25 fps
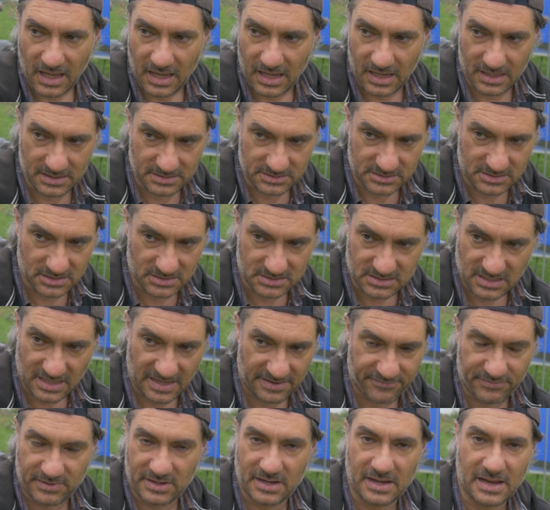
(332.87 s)
and just
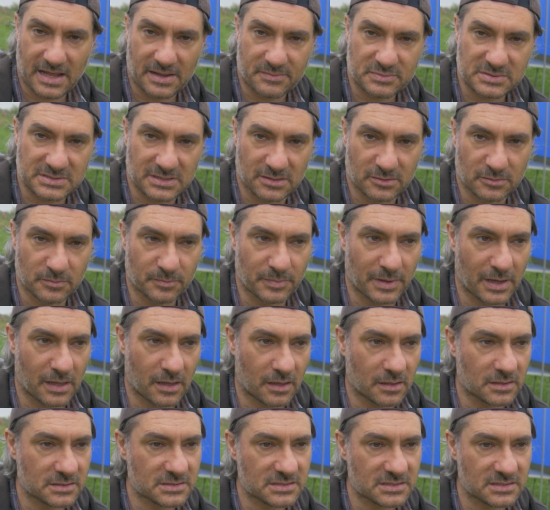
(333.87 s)
having an absolute
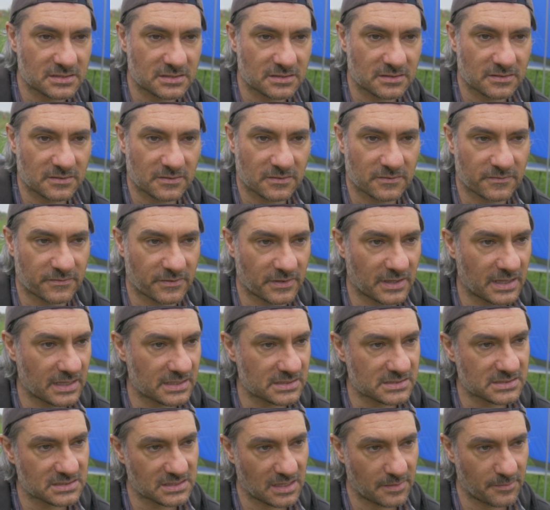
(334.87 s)
blast for
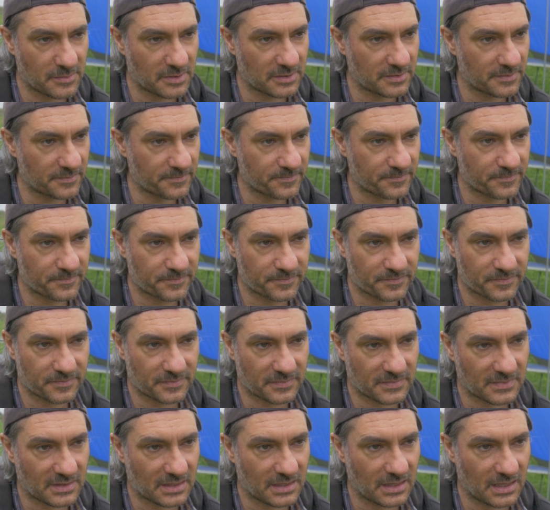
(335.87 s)
that summer,
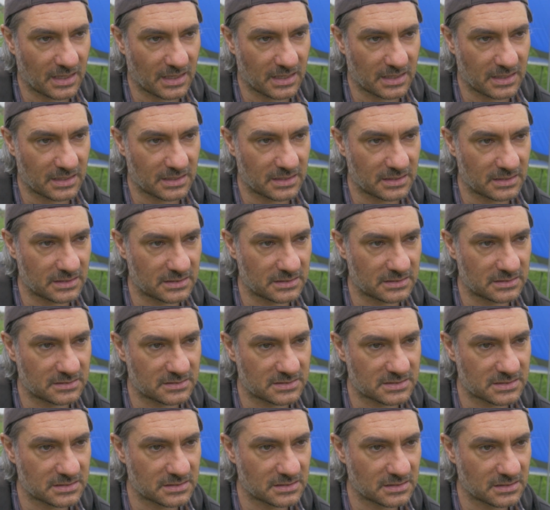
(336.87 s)

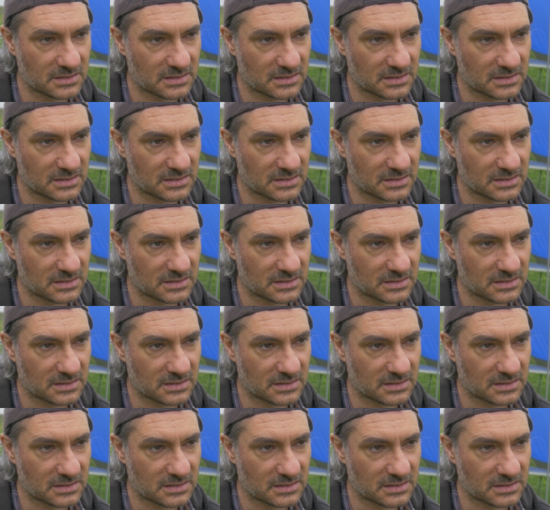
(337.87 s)
and